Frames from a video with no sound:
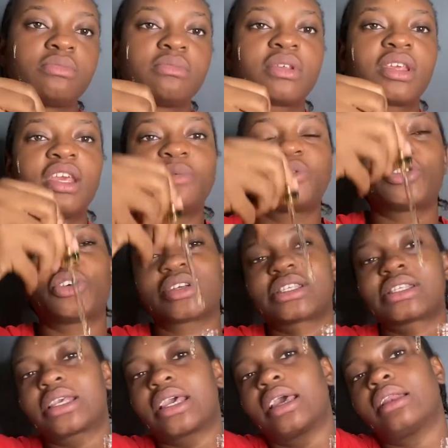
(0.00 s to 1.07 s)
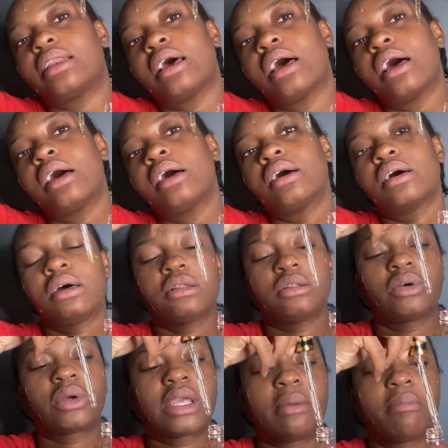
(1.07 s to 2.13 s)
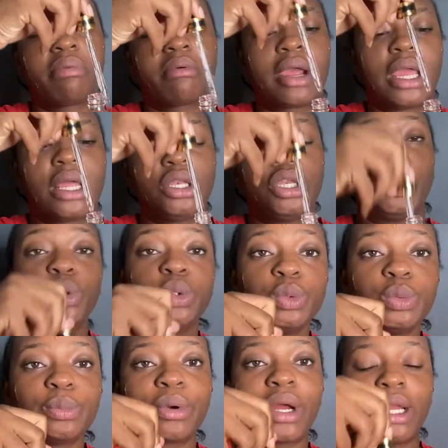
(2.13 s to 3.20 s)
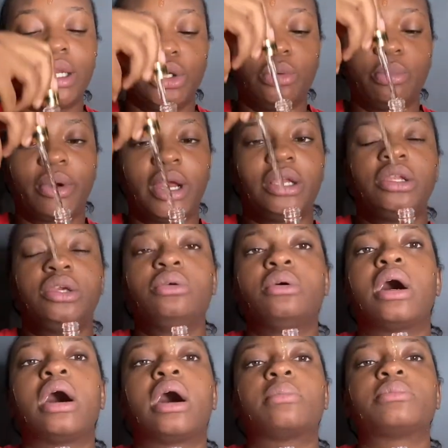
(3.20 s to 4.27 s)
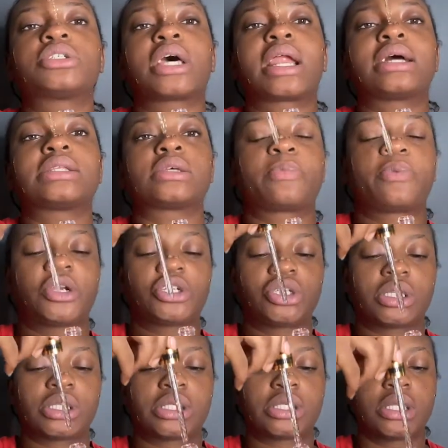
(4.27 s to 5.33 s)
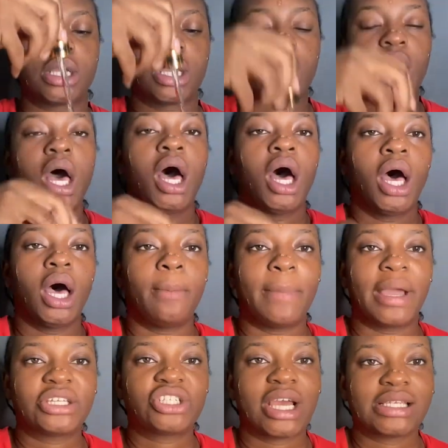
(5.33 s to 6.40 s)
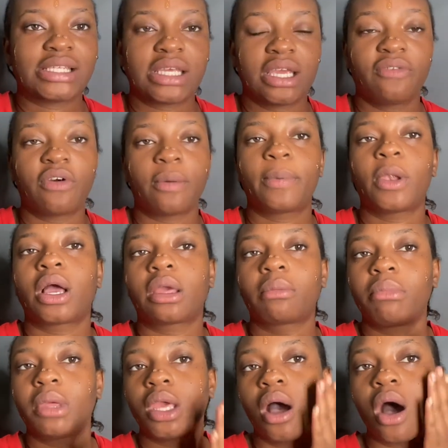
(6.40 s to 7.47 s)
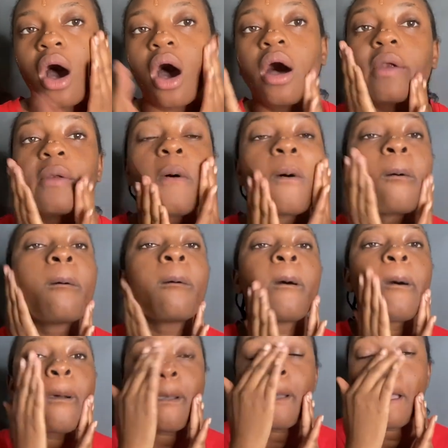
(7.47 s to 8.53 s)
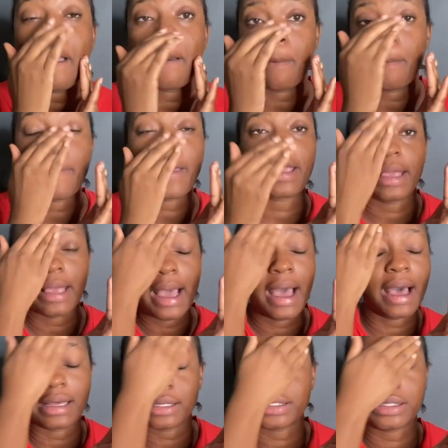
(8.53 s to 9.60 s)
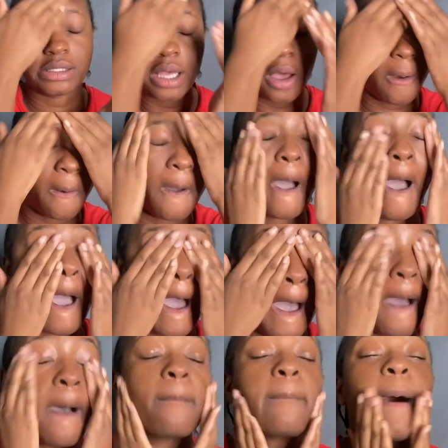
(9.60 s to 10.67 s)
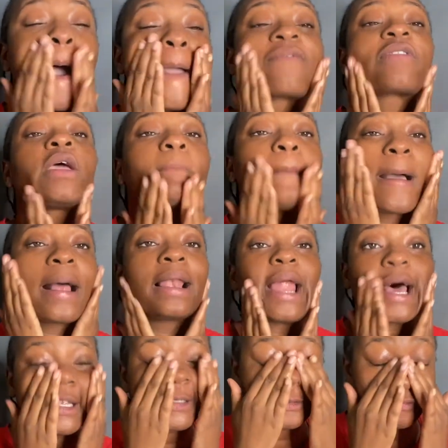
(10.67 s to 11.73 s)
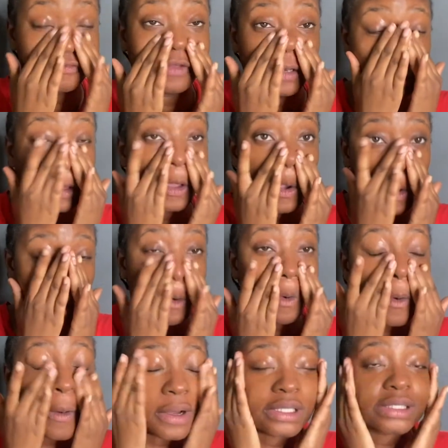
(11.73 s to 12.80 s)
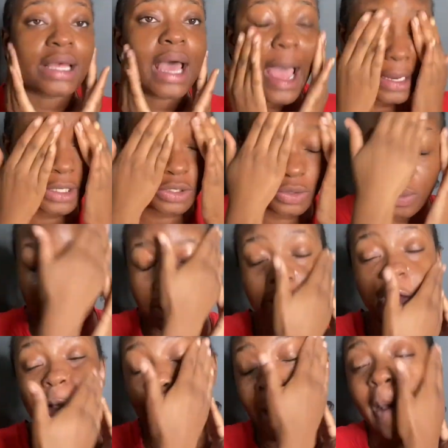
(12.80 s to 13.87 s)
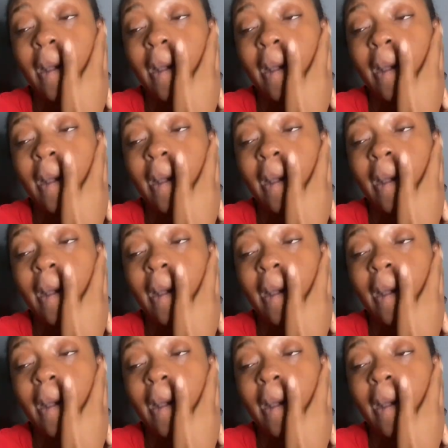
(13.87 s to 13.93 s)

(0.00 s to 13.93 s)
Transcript: keeps your skin looking brand new. Shout out to Precious, my chaskier, for plugging me on. But yeah, so I think my last video was actually